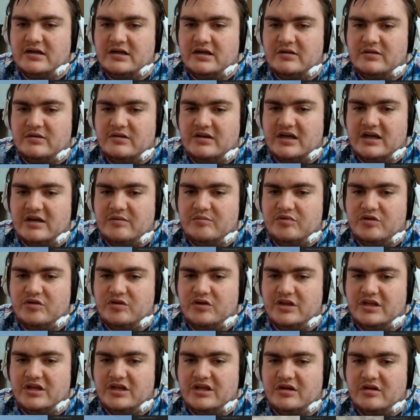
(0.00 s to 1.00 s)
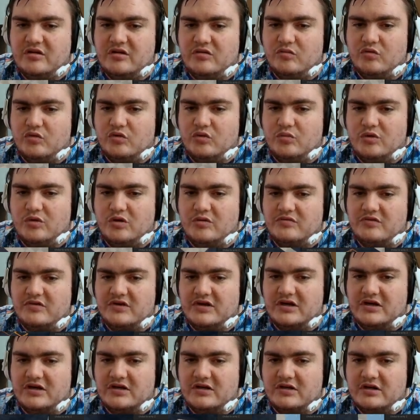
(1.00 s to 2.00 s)
And we got plenty of room over
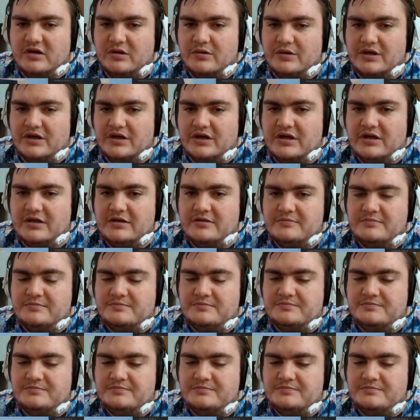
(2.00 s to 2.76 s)
here going on.